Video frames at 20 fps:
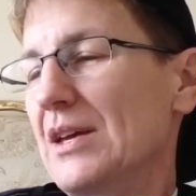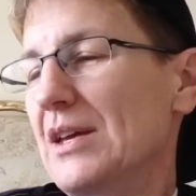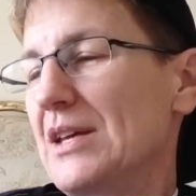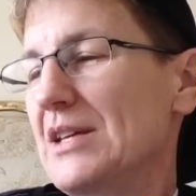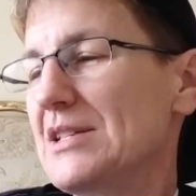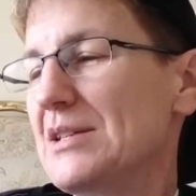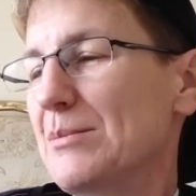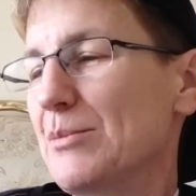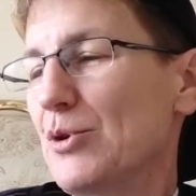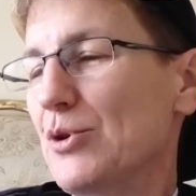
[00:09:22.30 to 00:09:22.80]

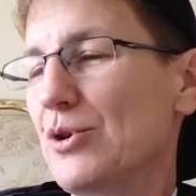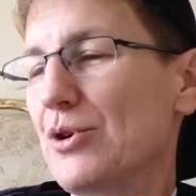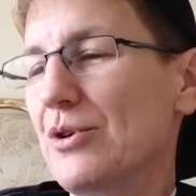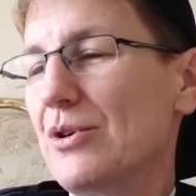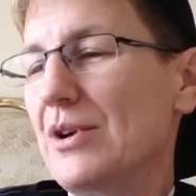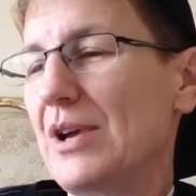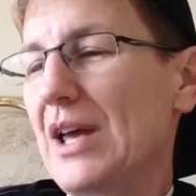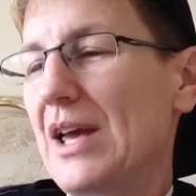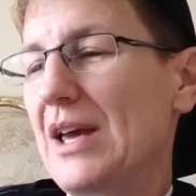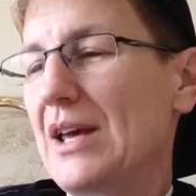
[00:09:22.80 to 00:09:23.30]
is a
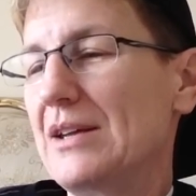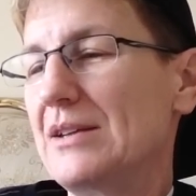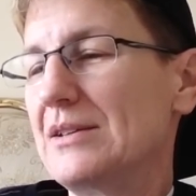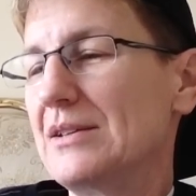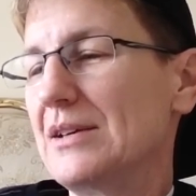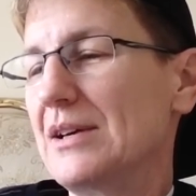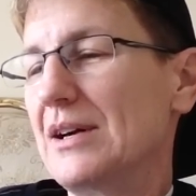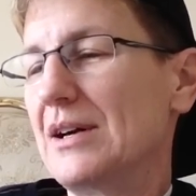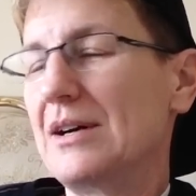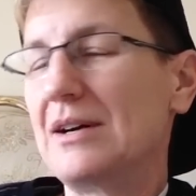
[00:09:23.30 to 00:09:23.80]
murder, and
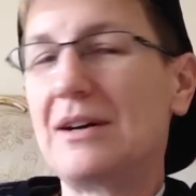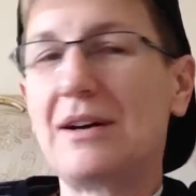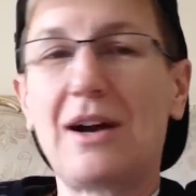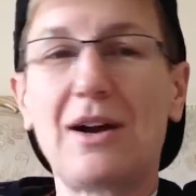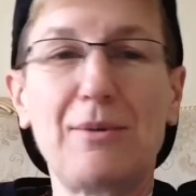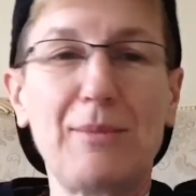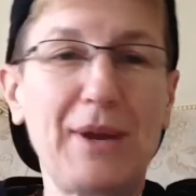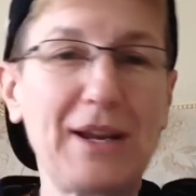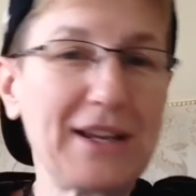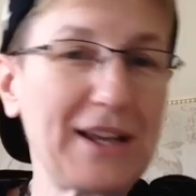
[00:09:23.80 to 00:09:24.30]
uh,
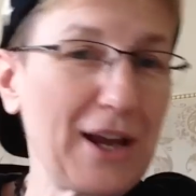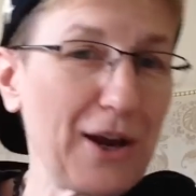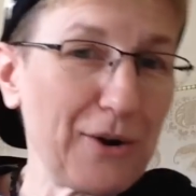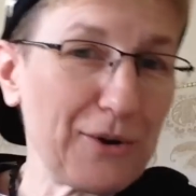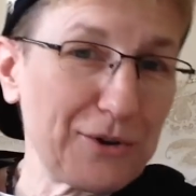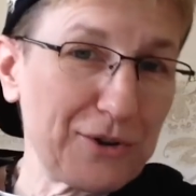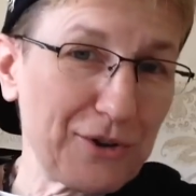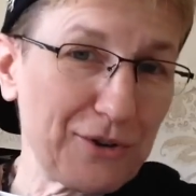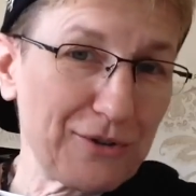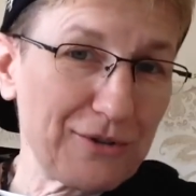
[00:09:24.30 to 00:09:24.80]
our main
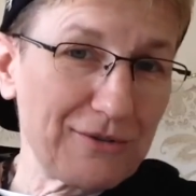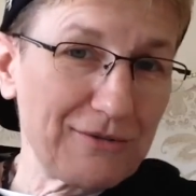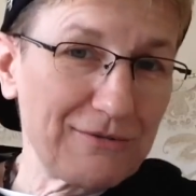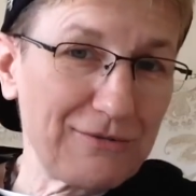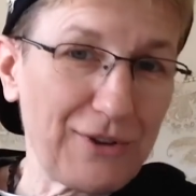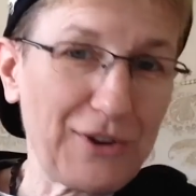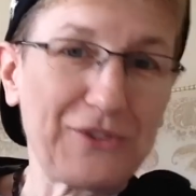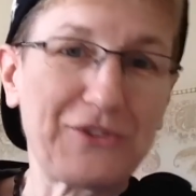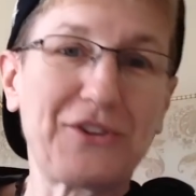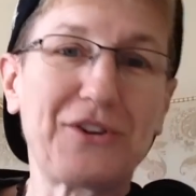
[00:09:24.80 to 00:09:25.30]
character
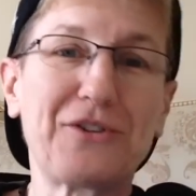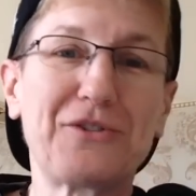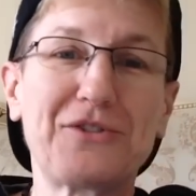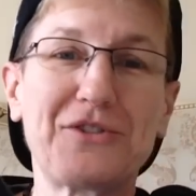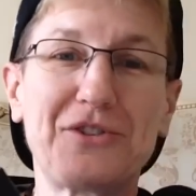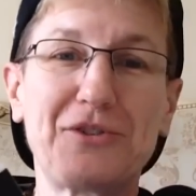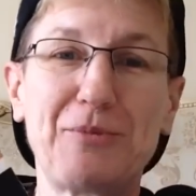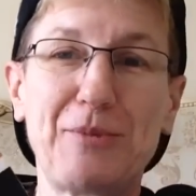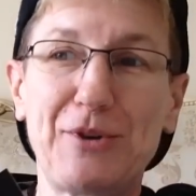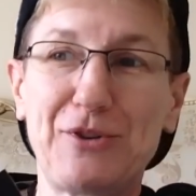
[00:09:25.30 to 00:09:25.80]
falls under
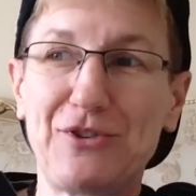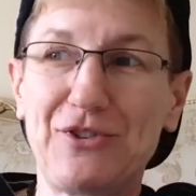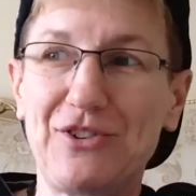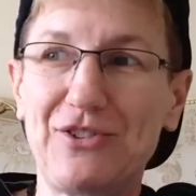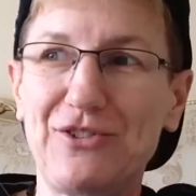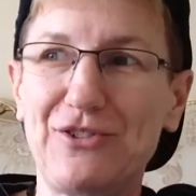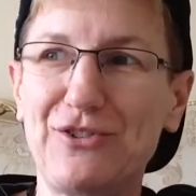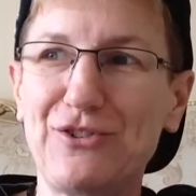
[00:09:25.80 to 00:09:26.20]
suspicion.